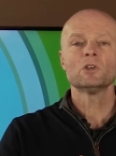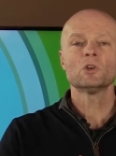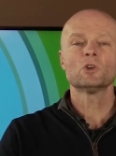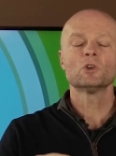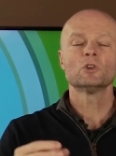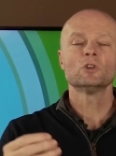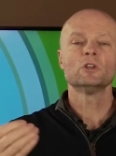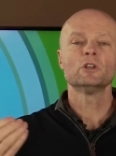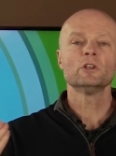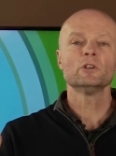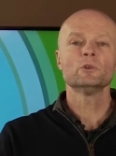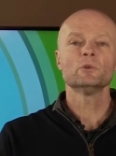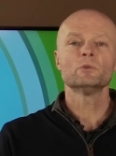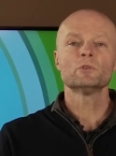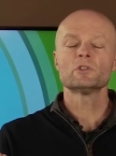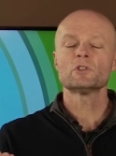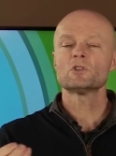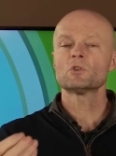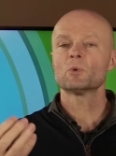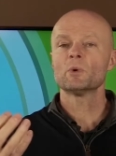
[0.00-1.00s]
you could
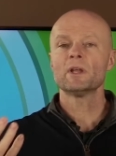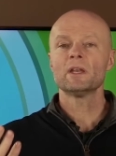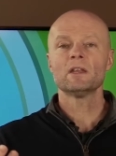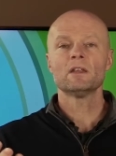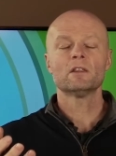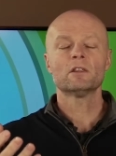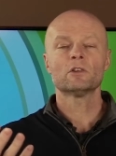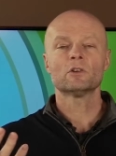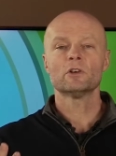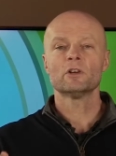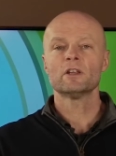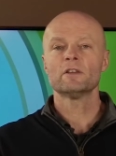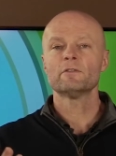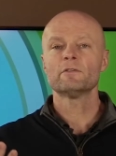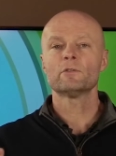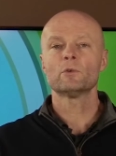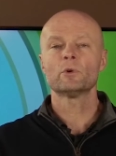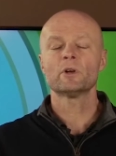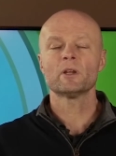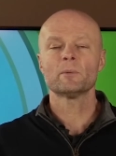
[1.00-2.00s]
lose 20, 30,
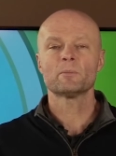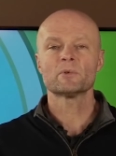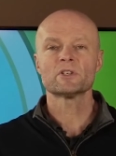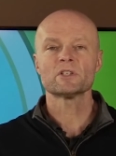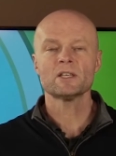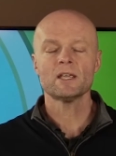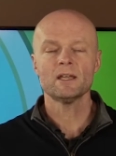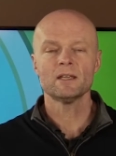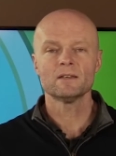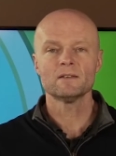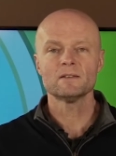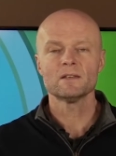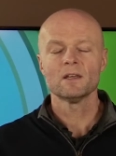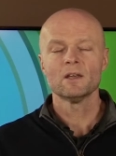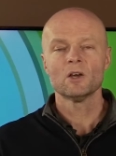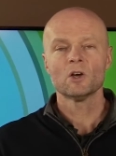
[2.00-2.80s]
40%